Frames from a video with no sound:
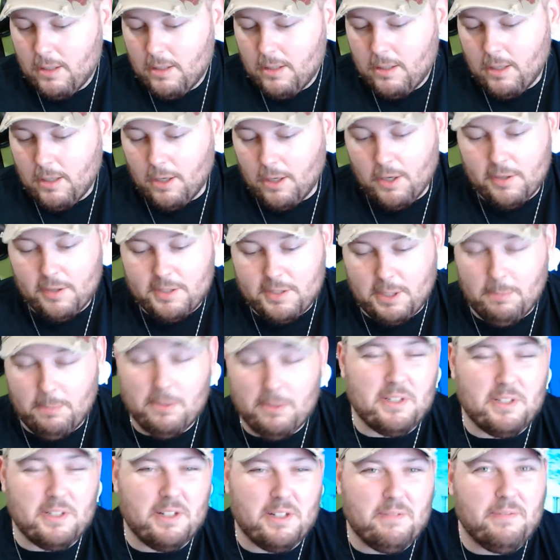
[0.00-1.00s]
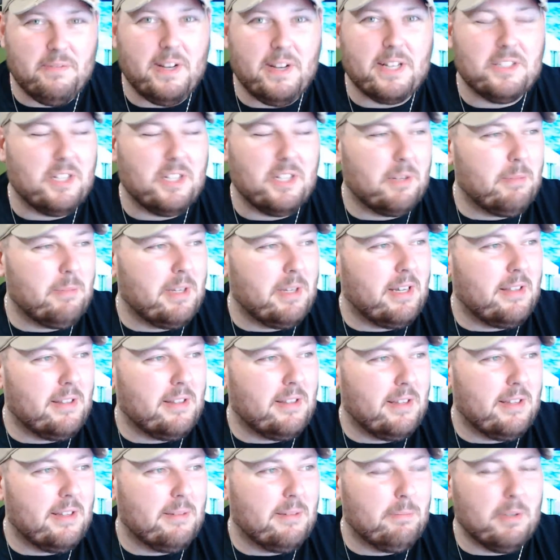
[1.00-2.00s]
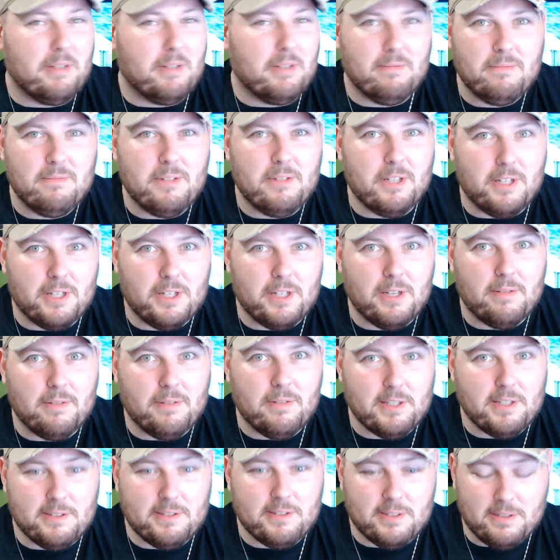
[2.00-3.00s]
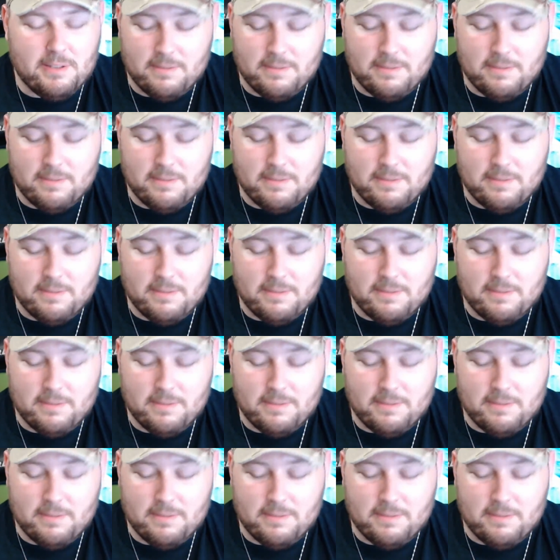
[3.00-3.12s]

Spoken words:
I know someone's going to fact check me out there, but you know, go fuck yourself.